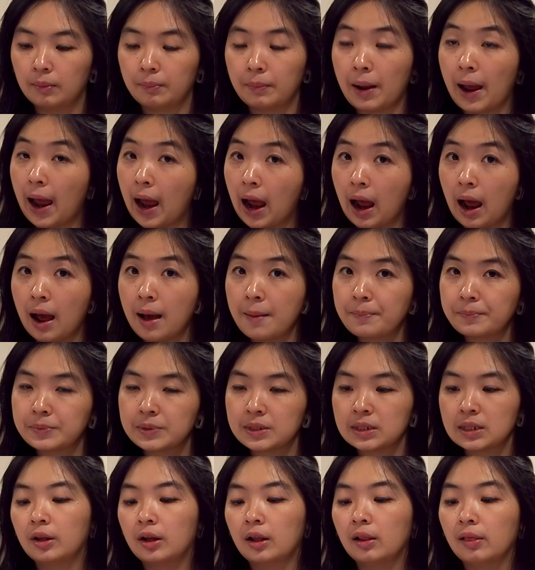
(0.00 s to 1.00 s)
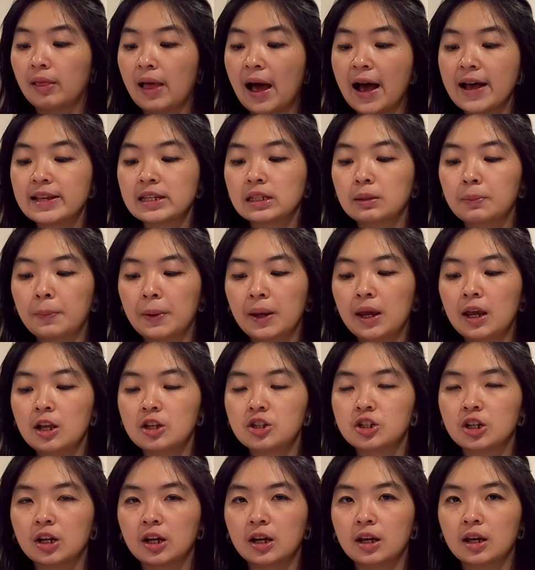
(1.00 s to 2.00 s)
apps. The last
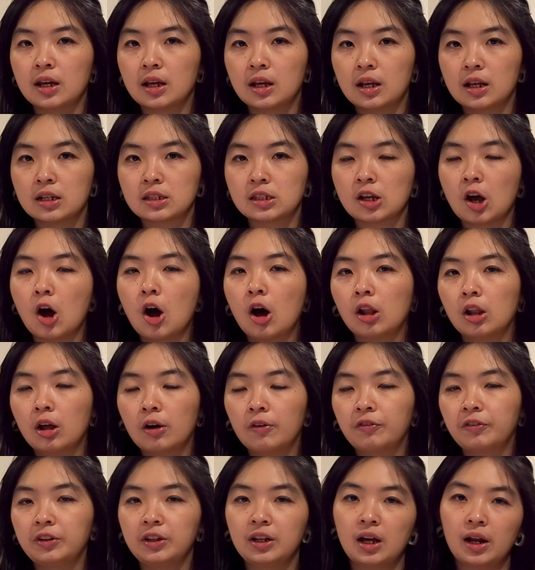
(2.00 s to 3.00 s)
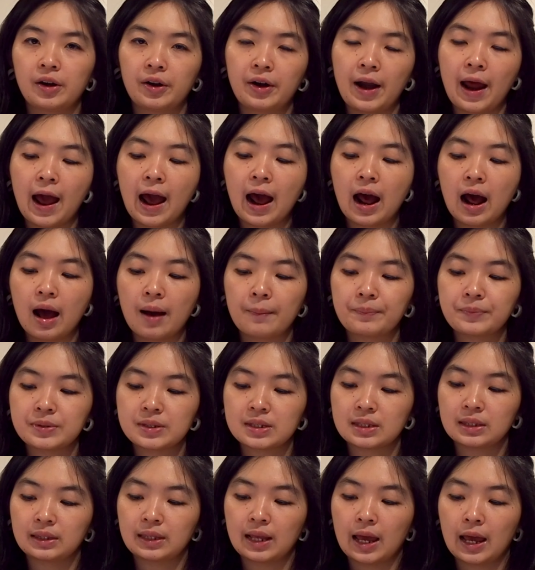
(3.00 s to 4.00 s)
page is all of the other
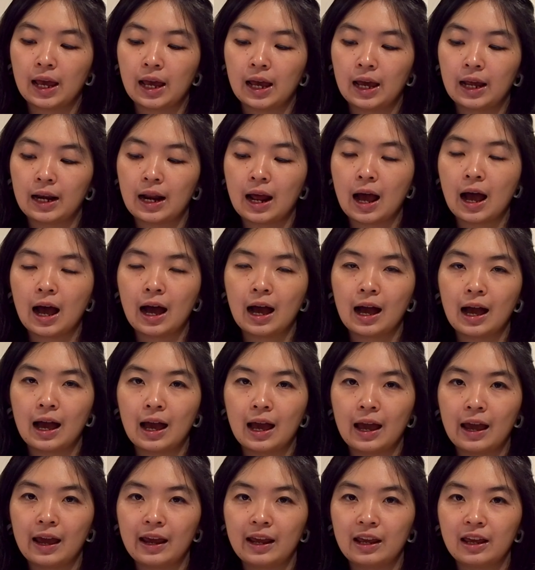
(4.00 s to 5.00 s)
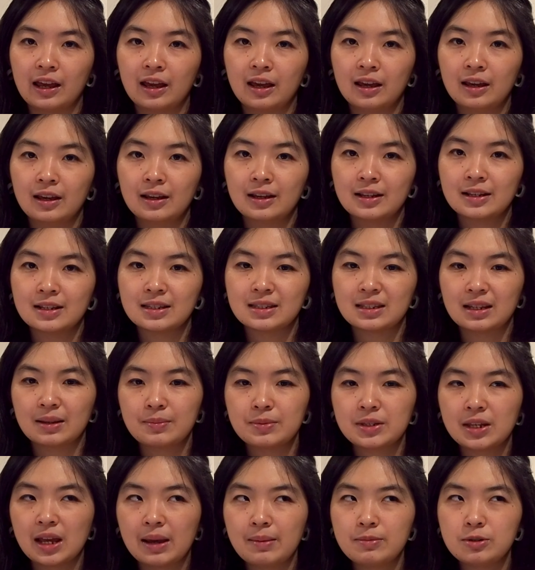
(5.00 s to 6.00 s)
apps that I
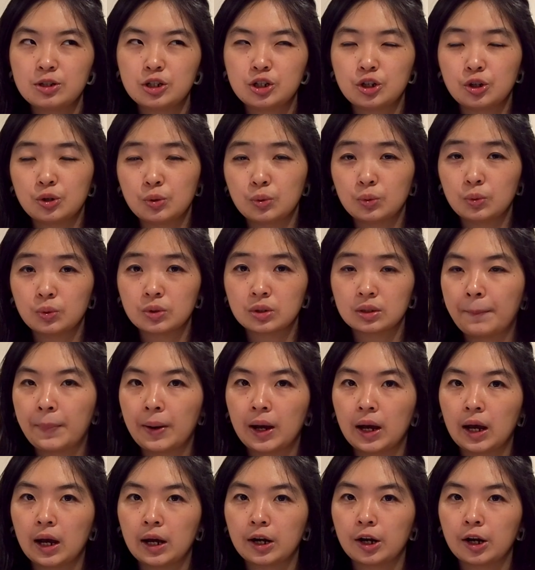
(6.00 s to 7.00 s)
sometimes use but